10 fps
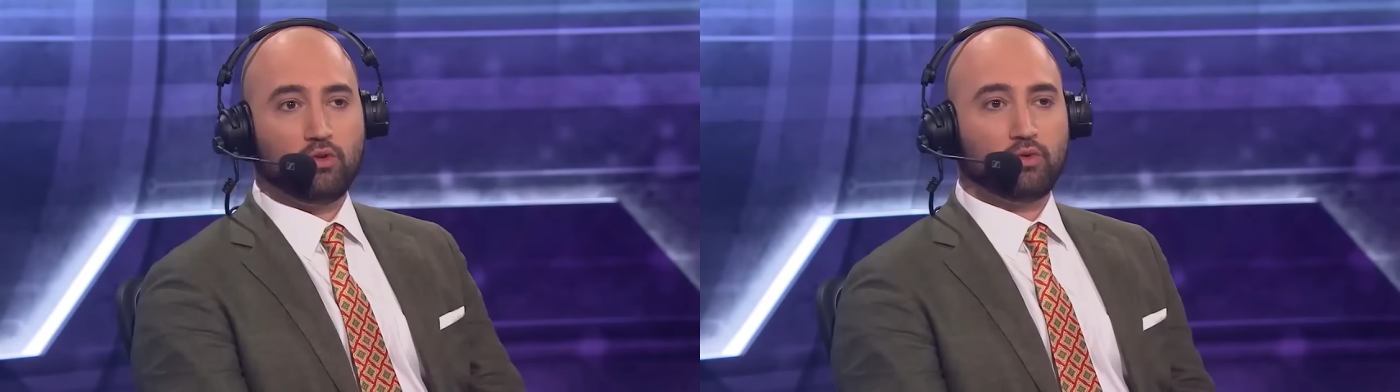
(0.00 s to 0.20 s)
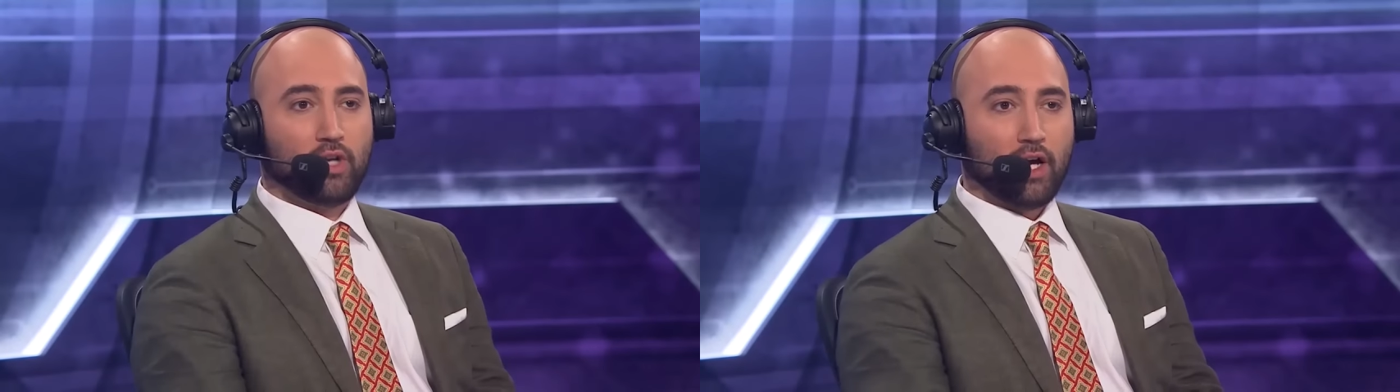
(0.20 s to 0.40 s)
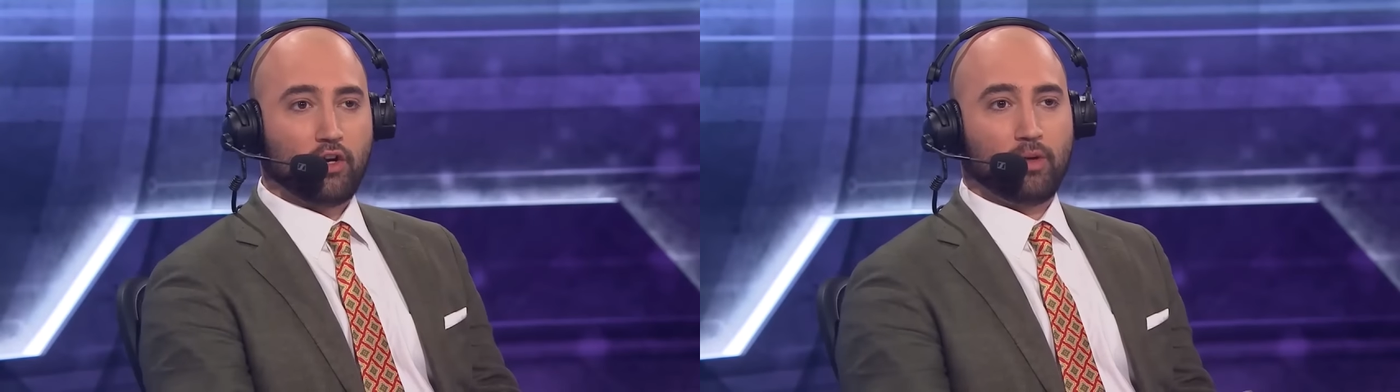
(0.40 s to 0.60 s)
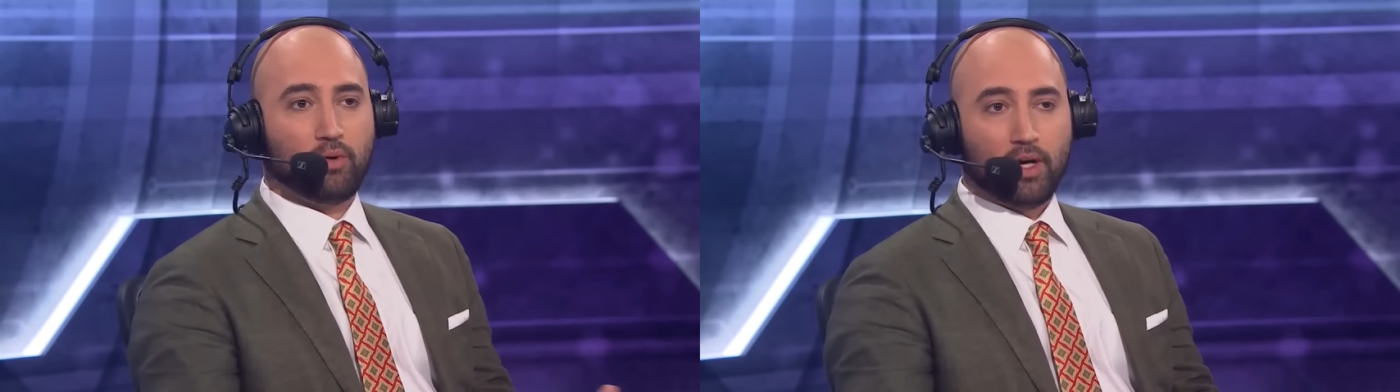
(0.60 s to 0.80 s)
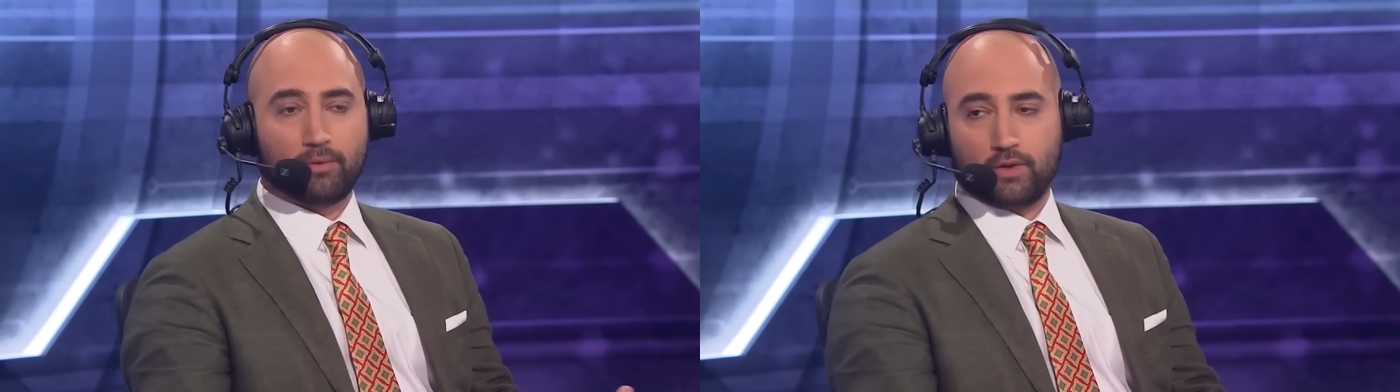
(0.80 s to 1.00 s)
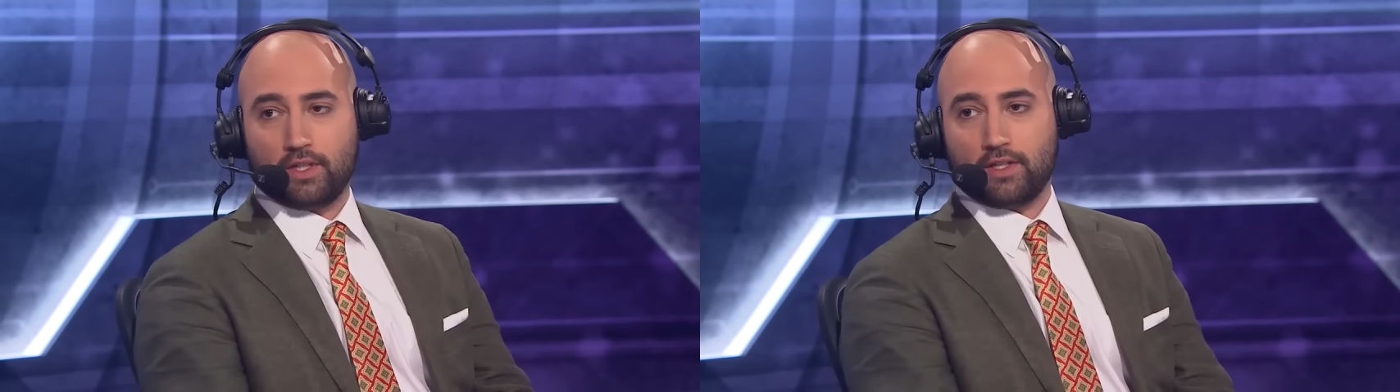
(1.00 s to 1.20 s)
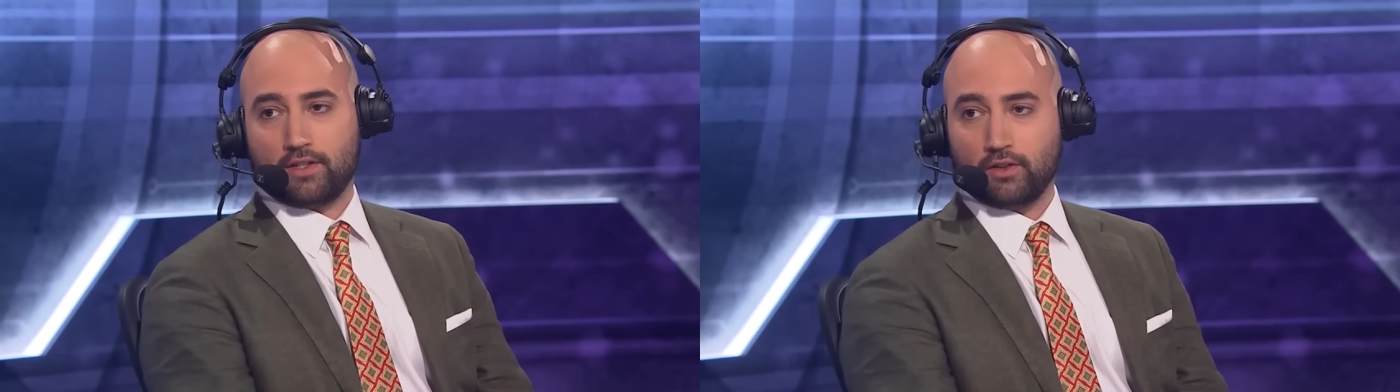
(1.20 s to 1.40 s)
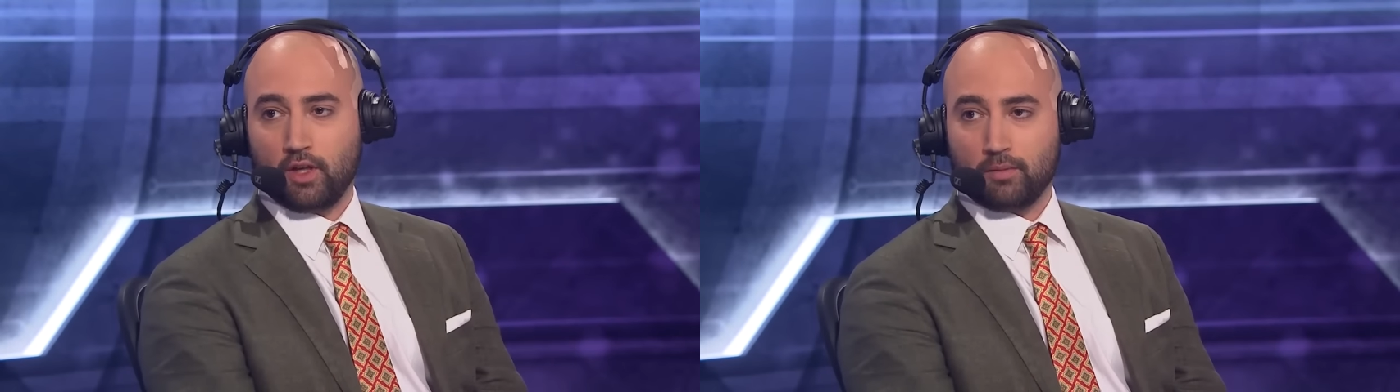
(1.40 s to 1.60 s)
who's not going to put up those
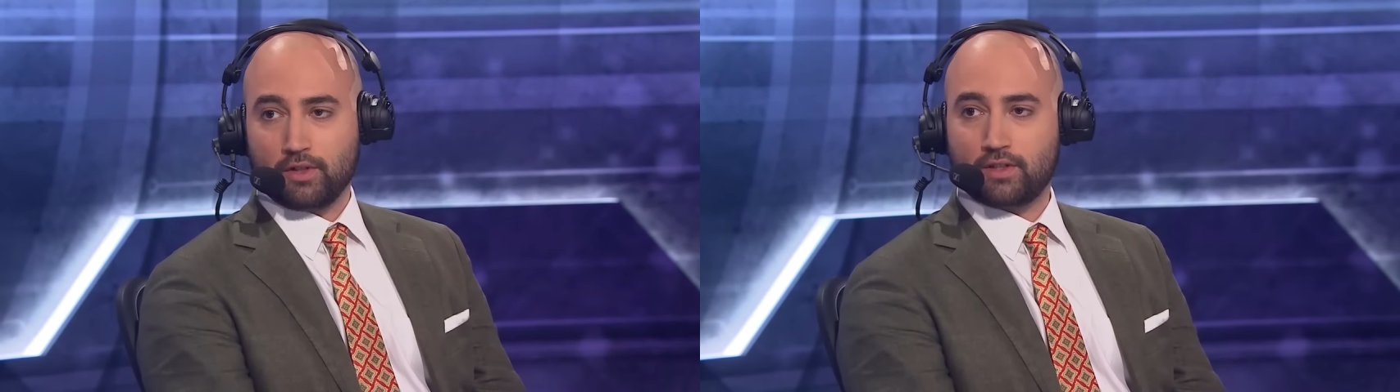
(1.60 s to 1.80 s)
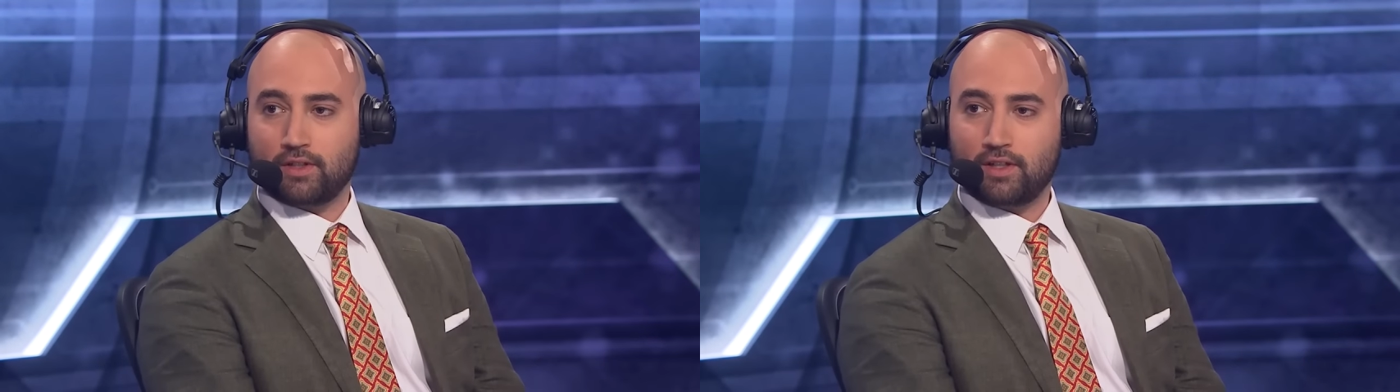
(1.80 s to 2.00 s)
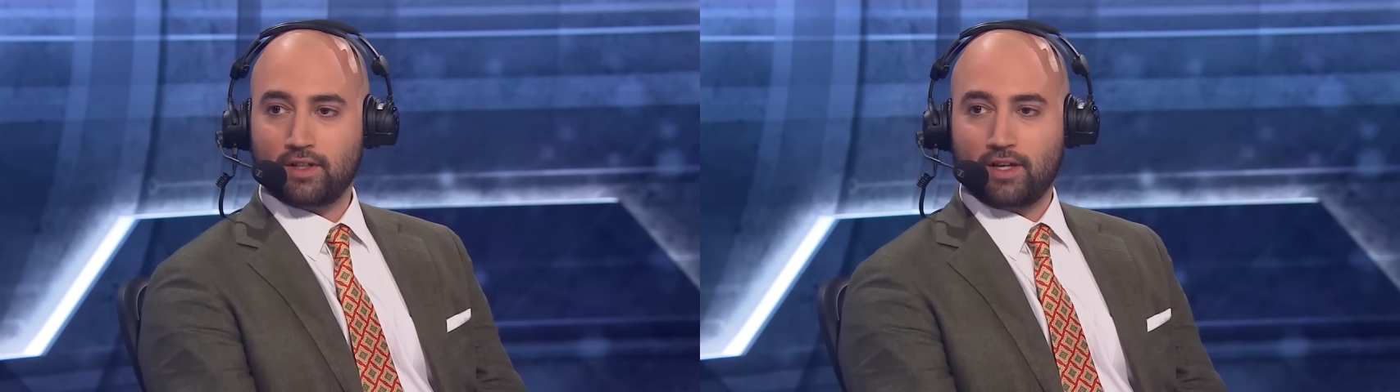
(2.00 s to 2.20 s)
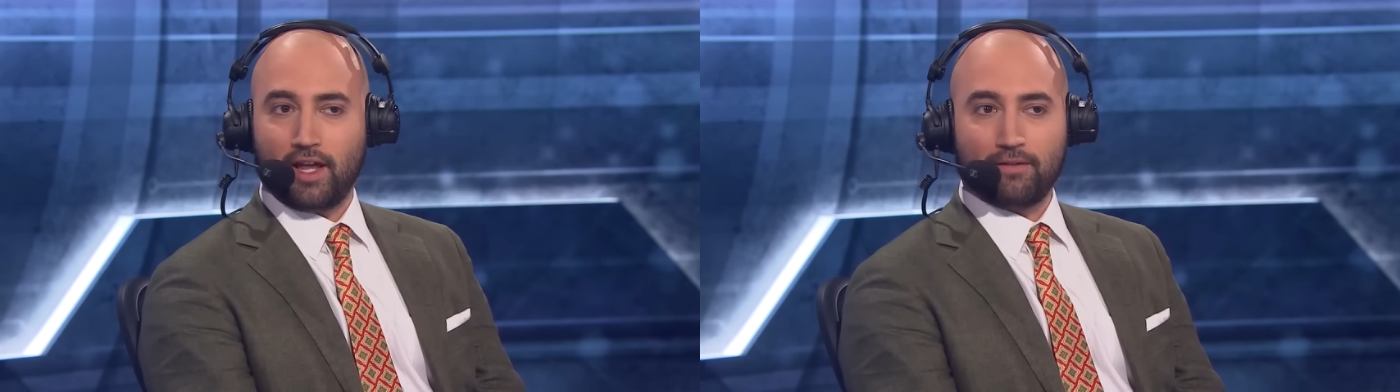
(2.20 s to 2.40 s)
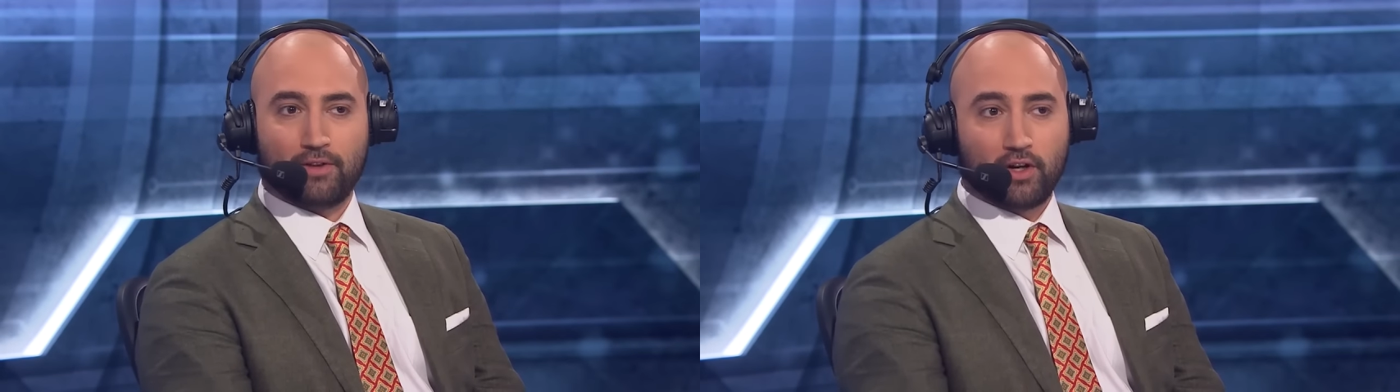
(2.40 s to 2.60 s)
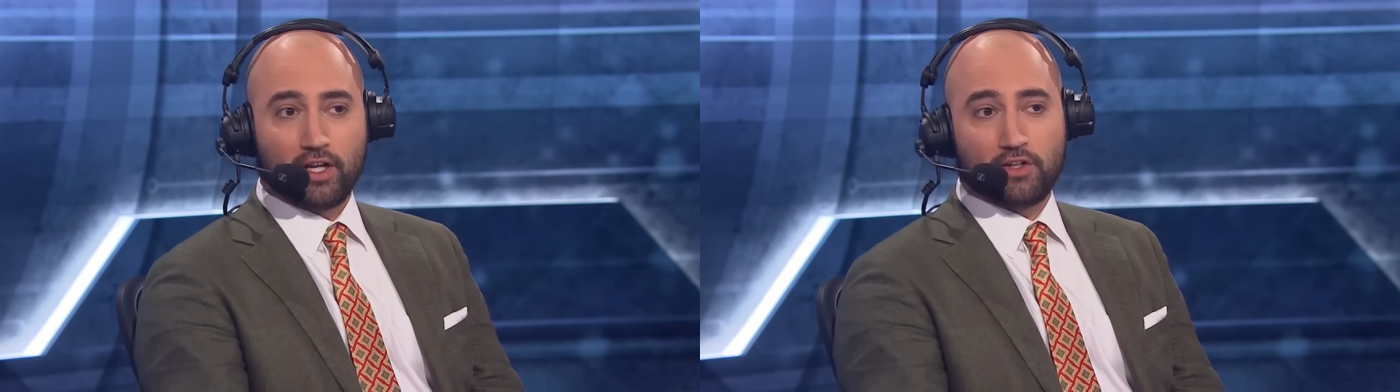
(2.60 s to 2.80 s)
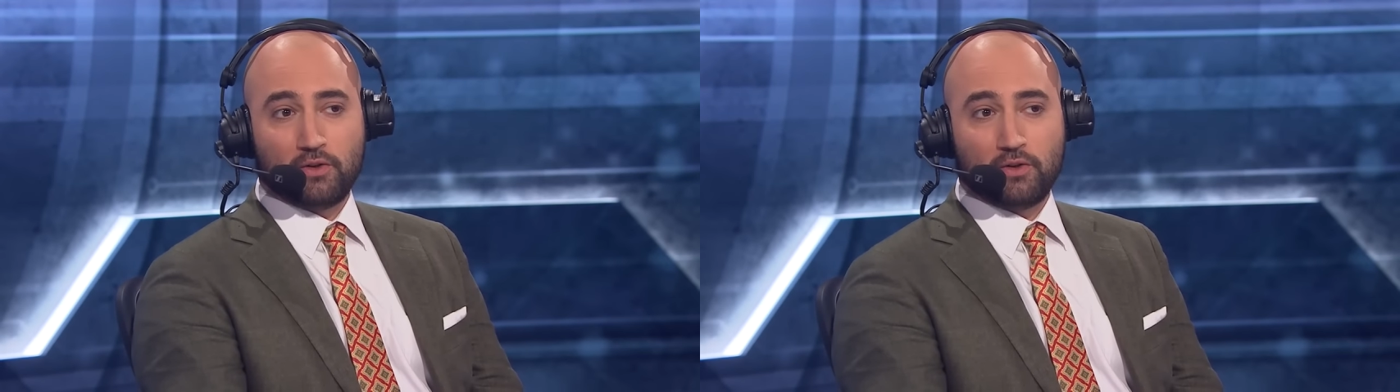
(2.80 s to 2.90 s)
statistical numbers. And if they're going